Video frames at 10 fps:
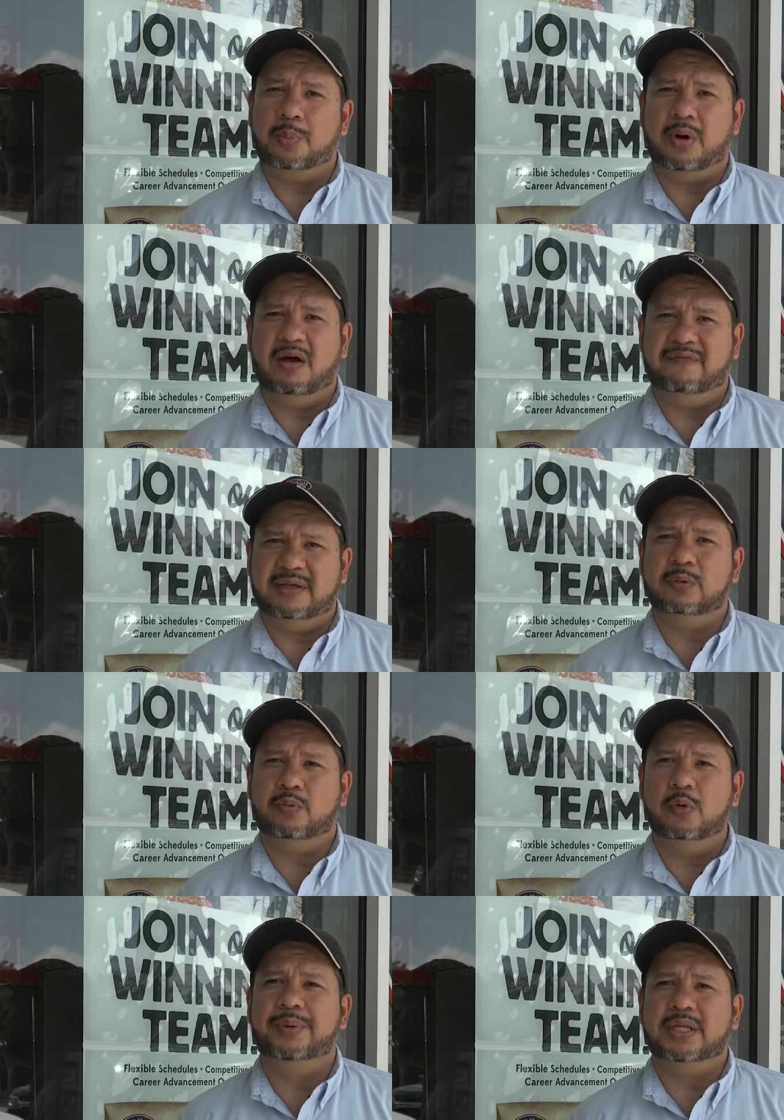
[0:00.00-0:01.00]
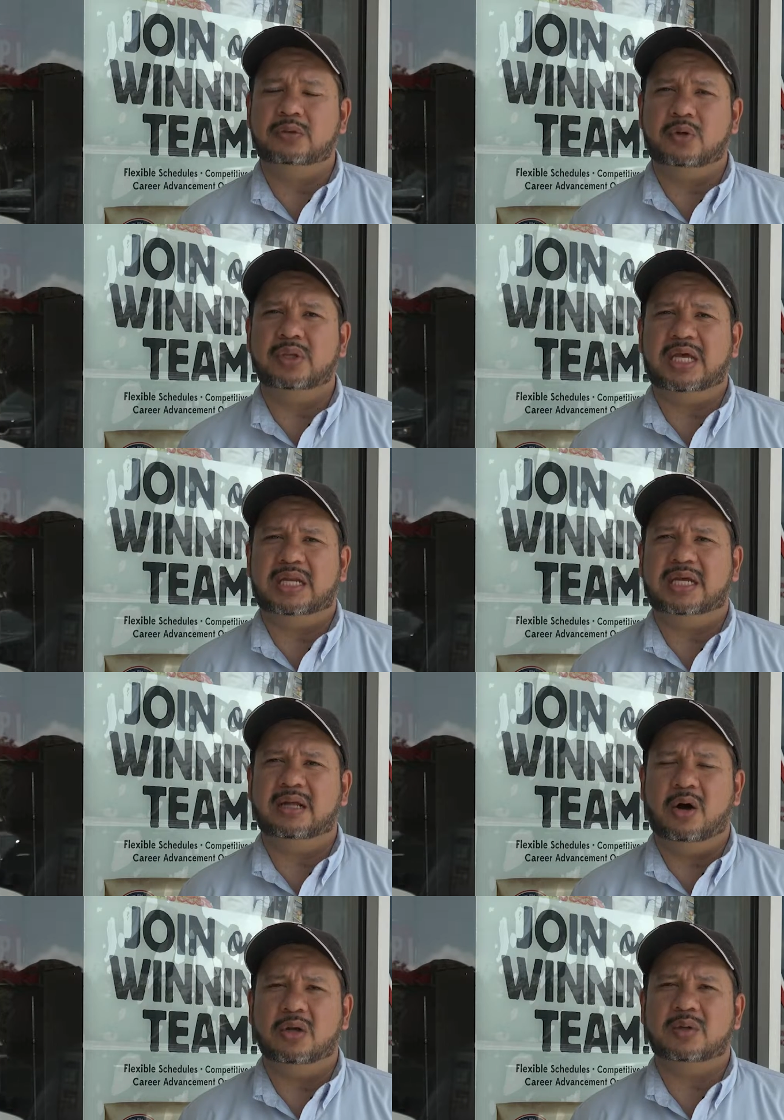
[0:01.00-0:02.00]
profit, will be donated
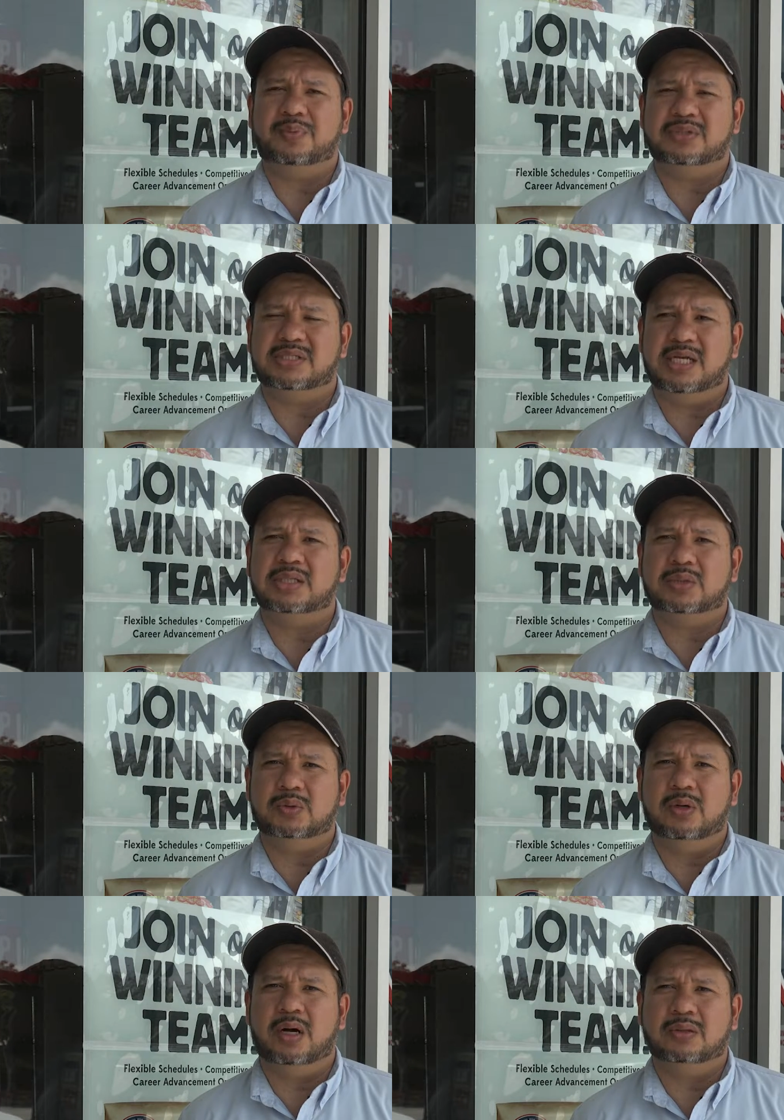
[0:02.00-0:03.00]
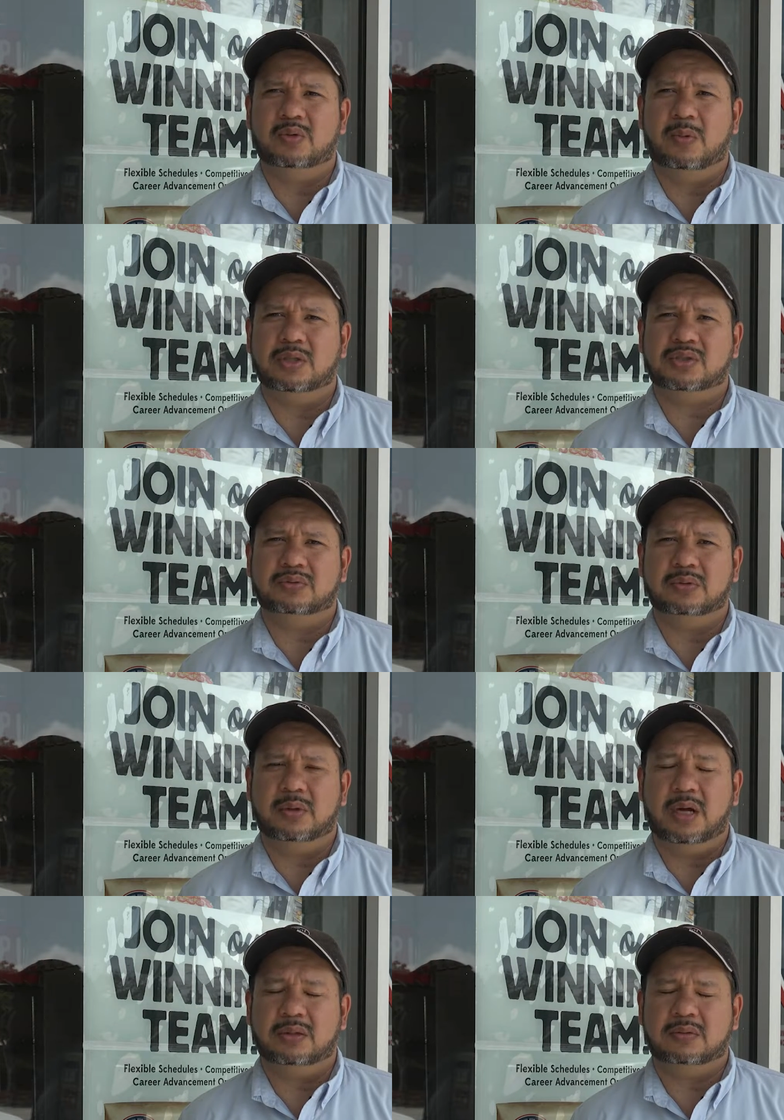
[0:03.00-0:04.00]
100% to uh, to March uh,
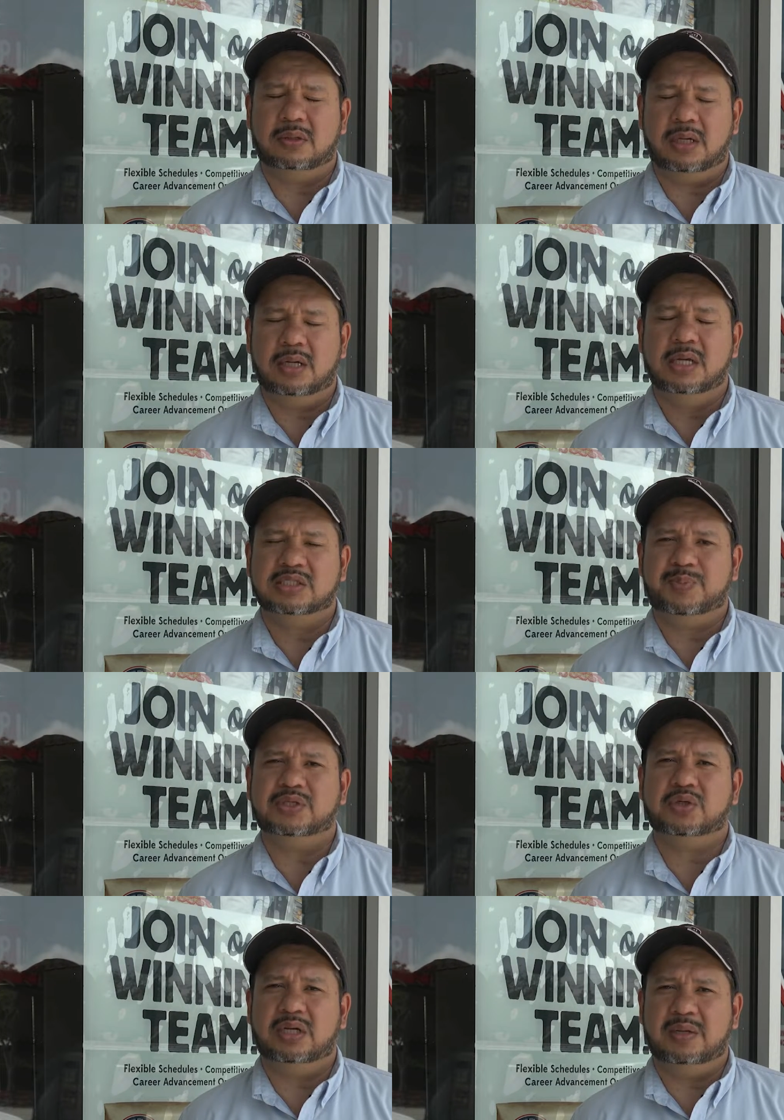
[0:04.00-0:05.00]
to uh, Special